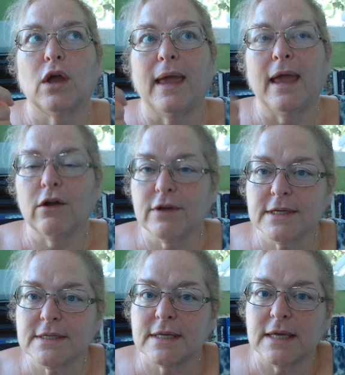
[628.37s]

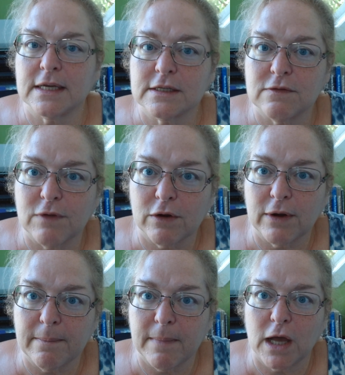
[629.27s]
Aries is very
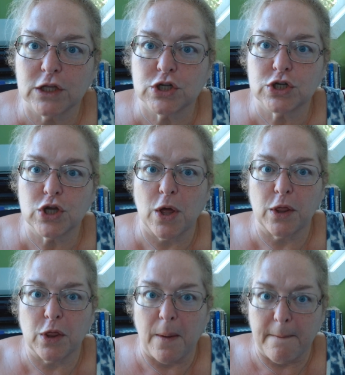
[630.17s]
much
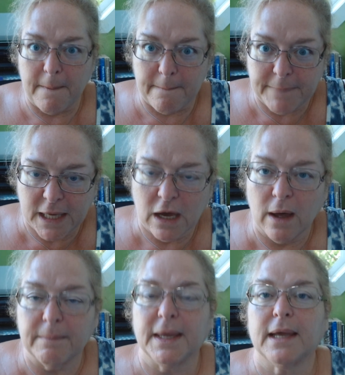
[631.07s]

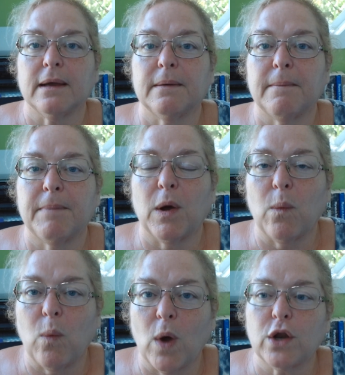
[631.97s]
becoming. But
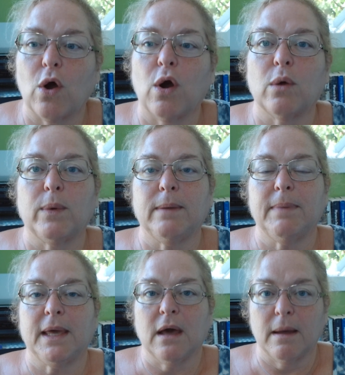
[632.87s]
what are we
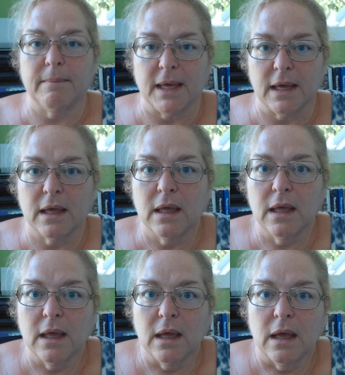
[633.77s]
becoming?
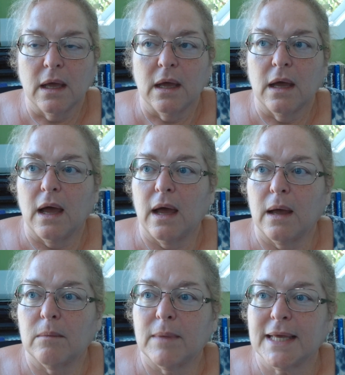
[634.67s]

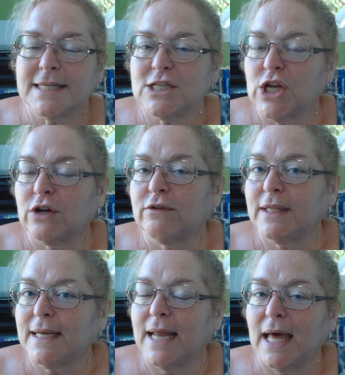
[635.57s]
Um, it's
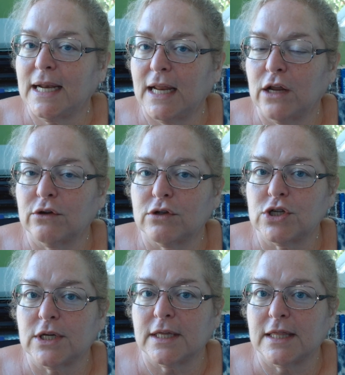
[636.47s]
generally not an
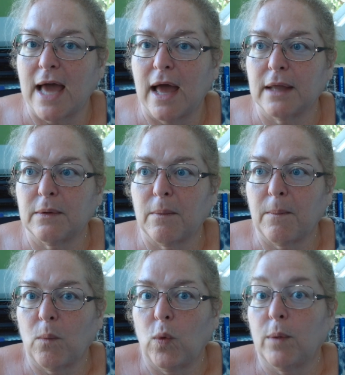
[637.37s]
energy that
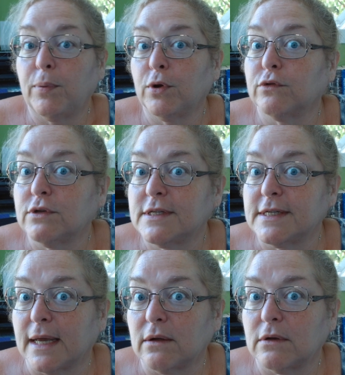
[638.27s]
will put roots
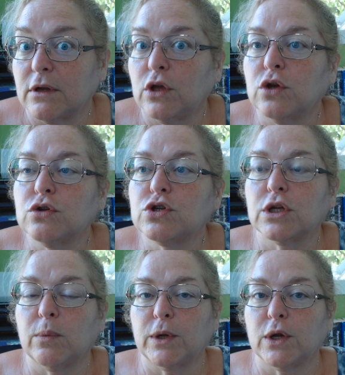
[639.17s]
down. Usually,
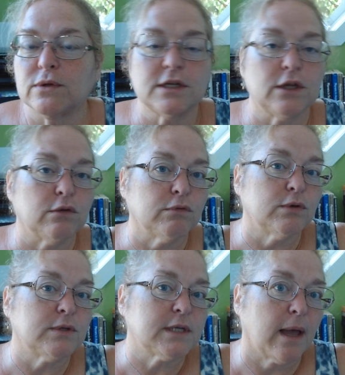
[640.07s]
we don't see the
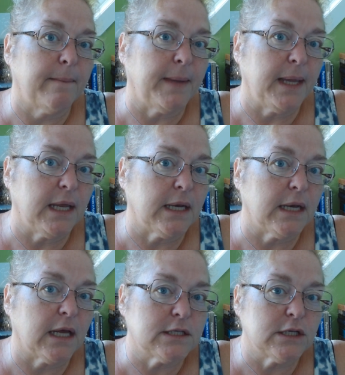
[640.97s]
roots come in
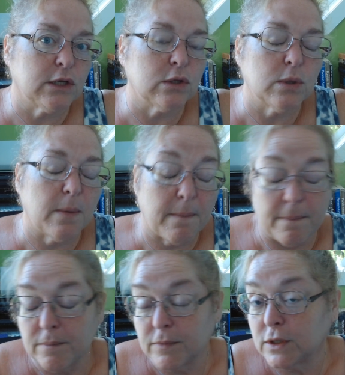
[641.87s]
until
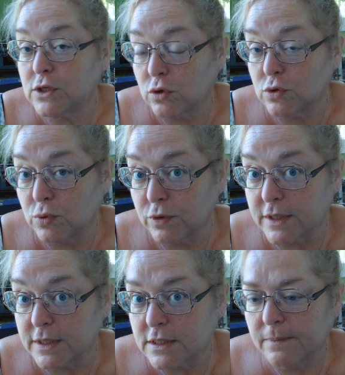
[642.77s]
until
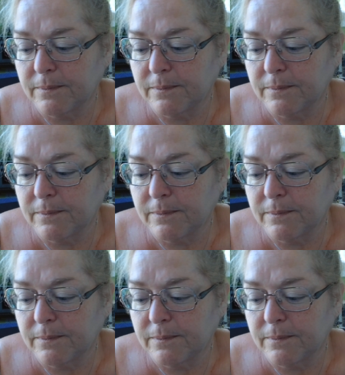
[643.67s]
Taurus.